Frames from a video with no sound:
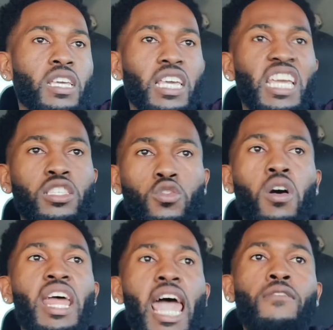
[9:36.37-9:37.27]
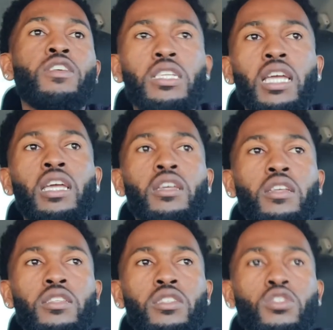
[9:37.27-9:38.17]
he's doing everything
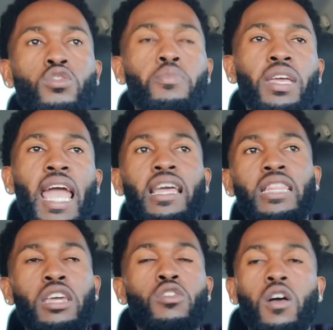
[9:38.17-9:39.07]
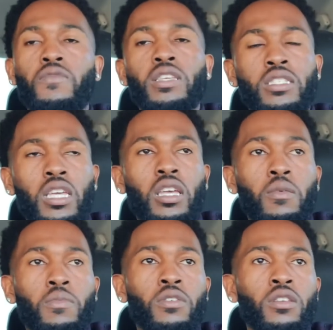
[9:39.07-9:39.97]
to be a leader of this team.